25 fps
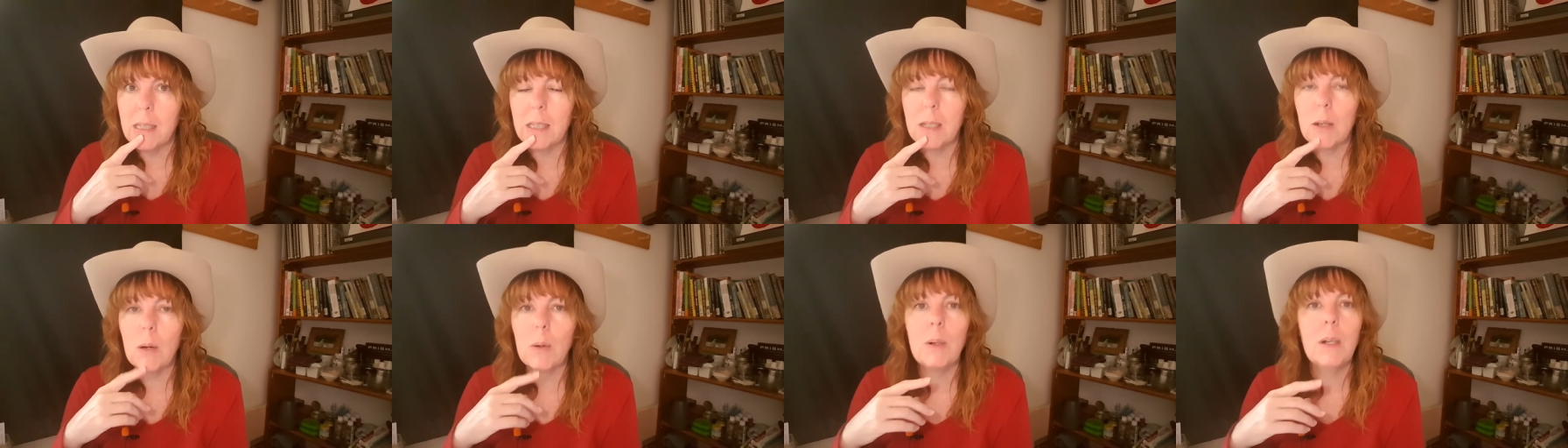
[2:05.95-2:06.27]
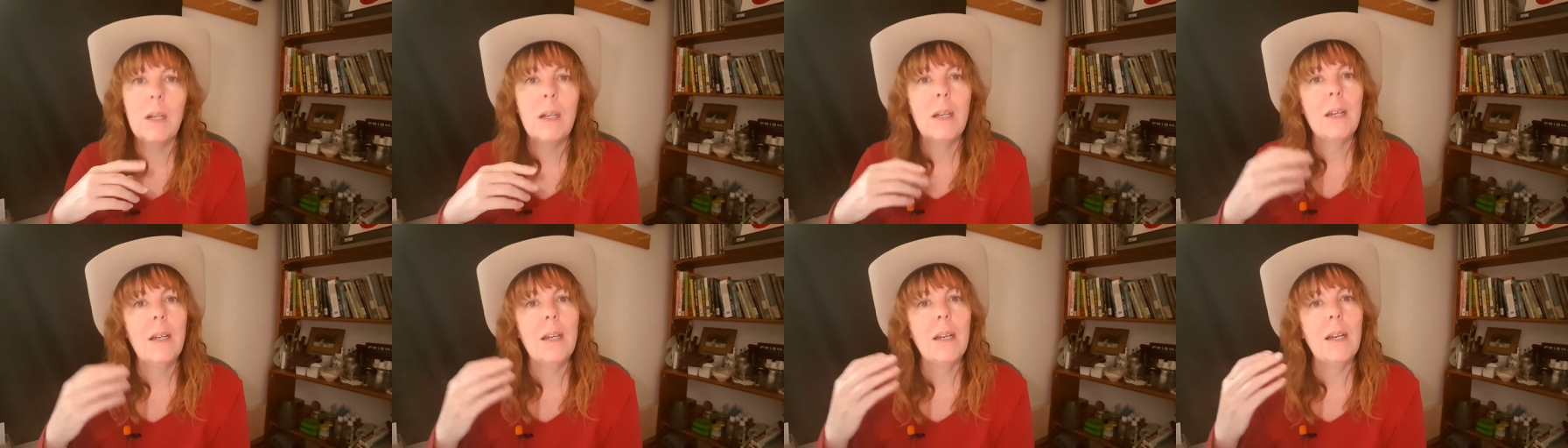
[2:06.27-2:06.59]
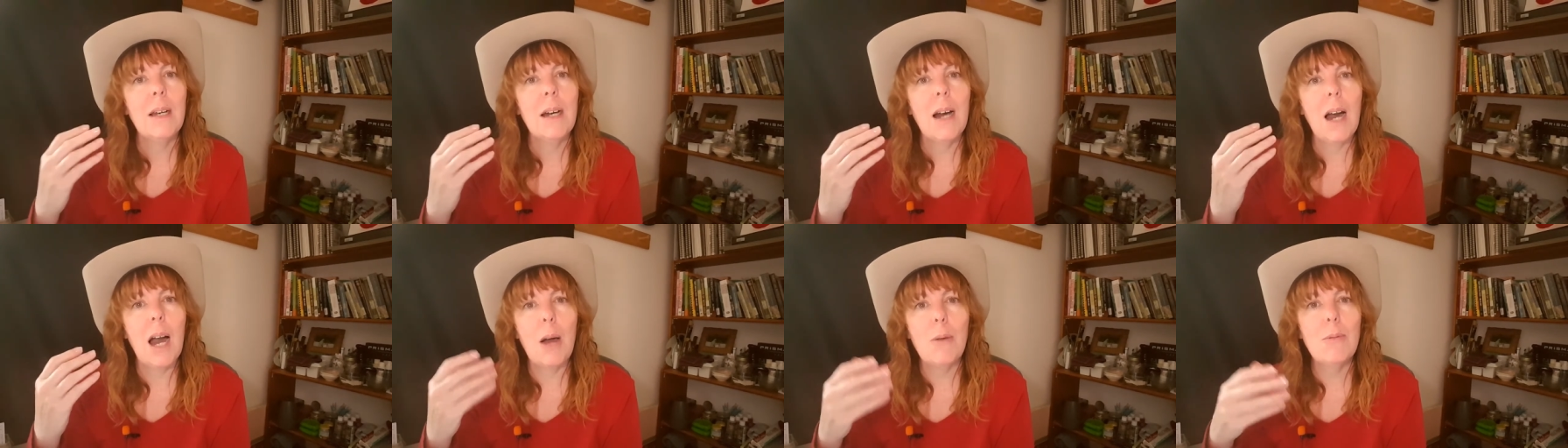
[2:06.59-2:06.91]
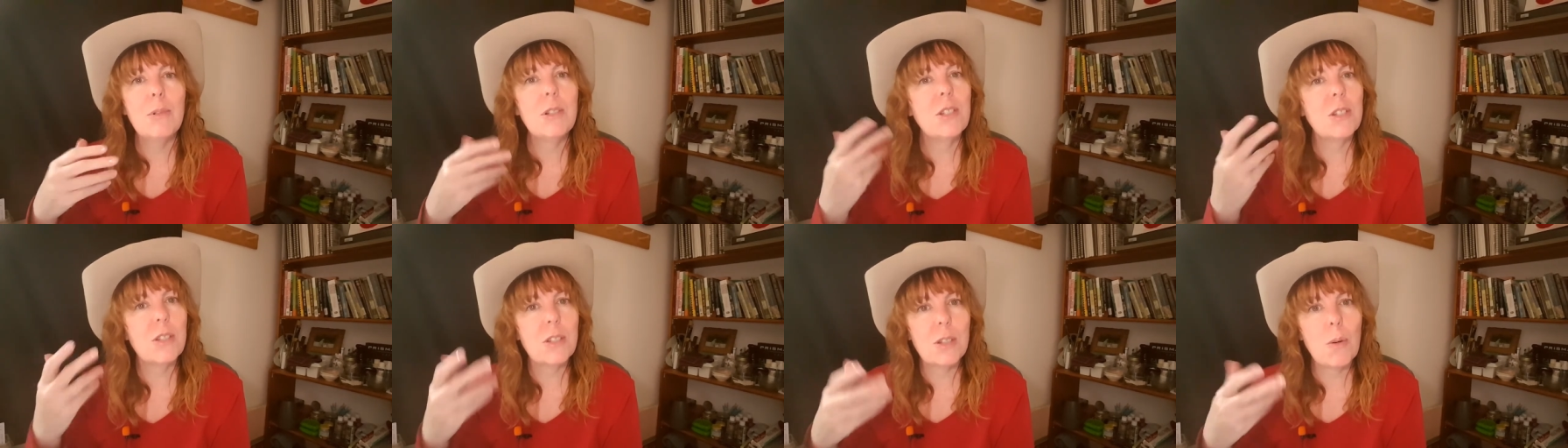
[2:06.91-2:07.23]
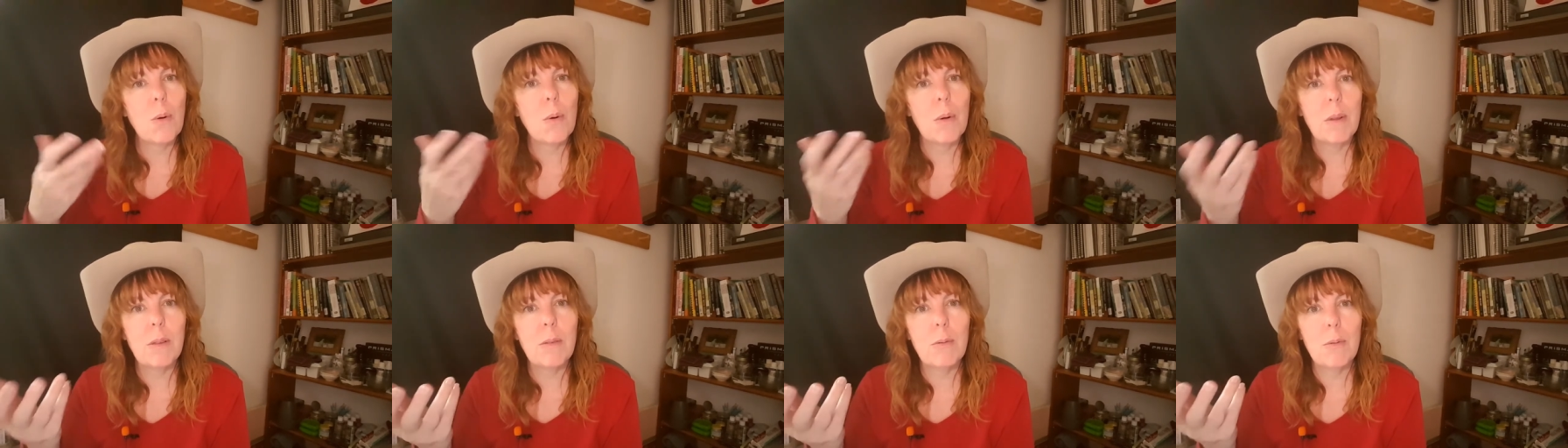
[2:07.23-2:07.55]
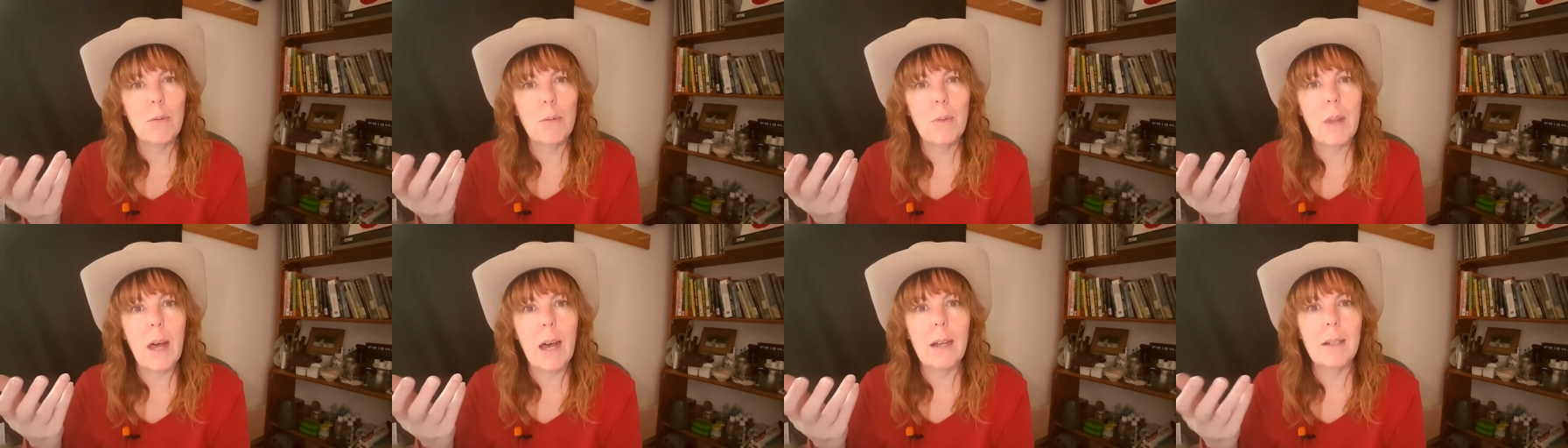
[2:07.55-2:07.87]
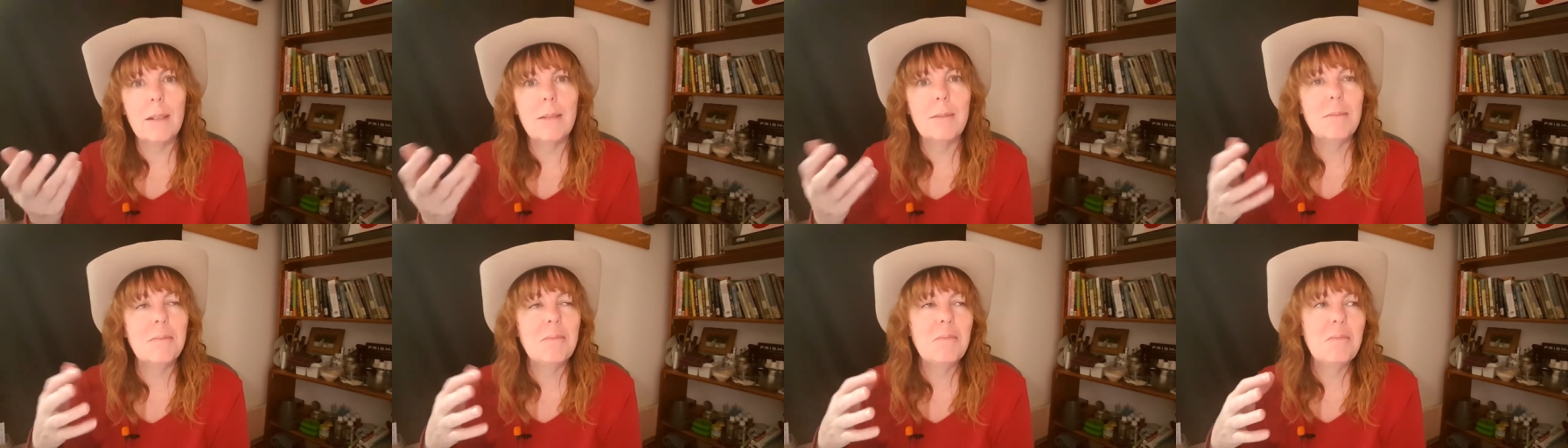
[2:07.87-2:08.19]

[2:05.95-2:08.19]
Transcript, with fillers: So I was just going through that,